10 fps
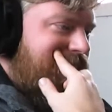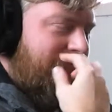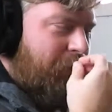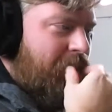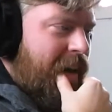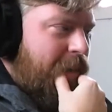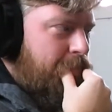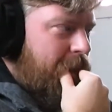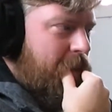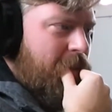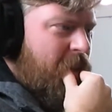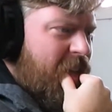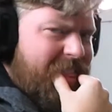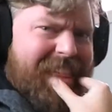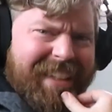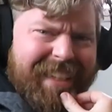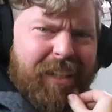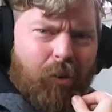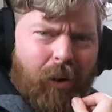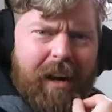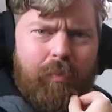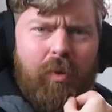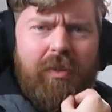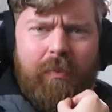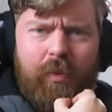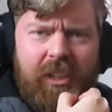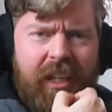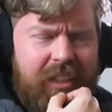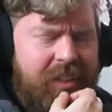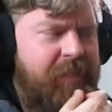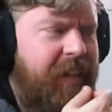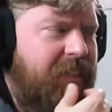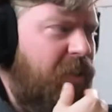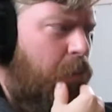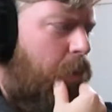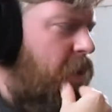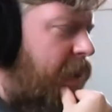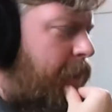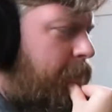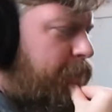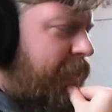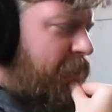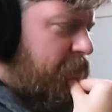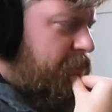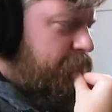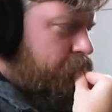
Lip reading: in the ride, but that's incredible, the projection effect in the water. Love it.